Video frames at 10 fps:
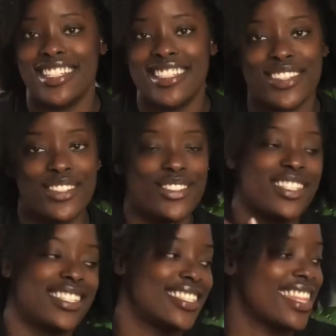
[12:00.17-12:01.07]
So you just
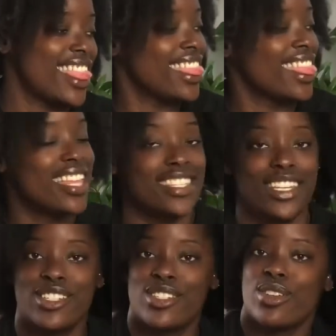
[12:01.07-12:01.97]
dust
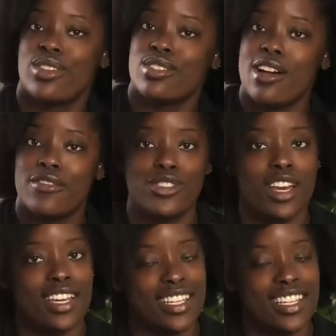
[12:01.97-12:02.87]
your shoulders off and try
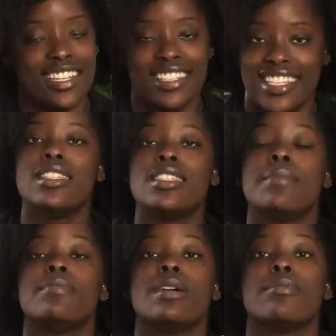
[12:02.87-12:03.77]
again at least. Tip
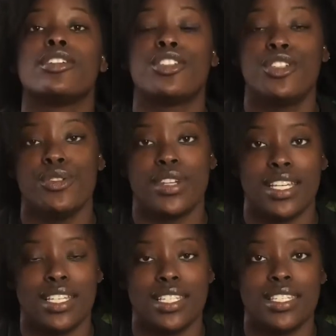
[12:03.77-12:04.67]
number 2
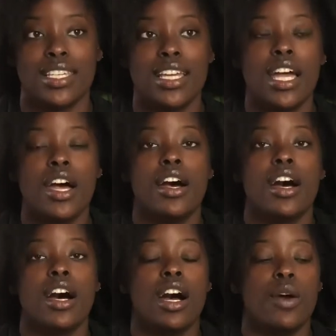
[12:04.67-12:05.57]
is
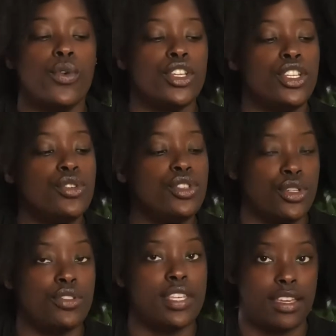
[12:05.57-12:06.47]
when you do
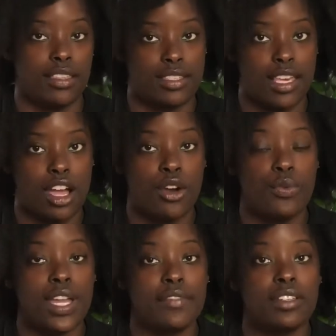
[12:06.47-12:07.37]
take this out, we
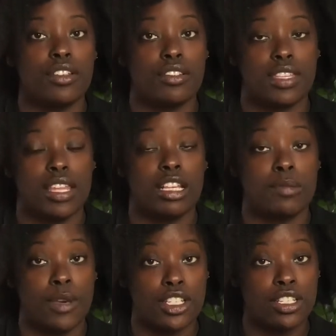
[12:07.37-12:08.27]
have to understand,
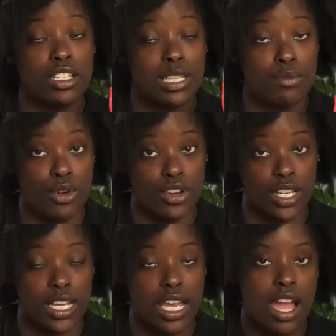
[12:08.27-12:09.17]
especially in the morning,
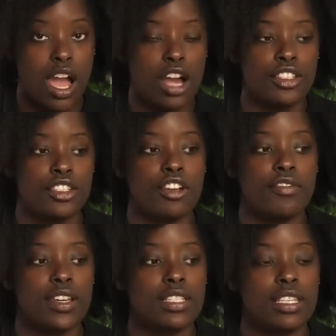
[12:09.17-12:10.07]
our
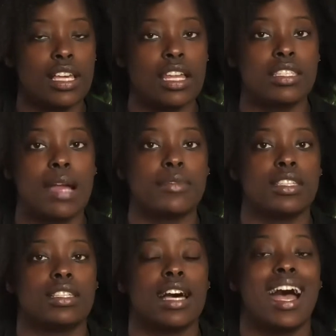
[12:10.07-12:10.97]
cervix a lot of times is a
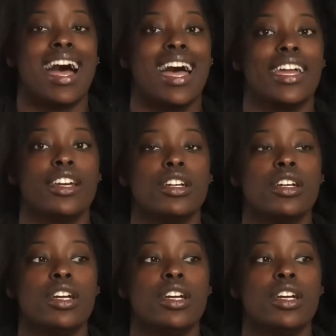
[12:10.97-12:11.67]
lot higher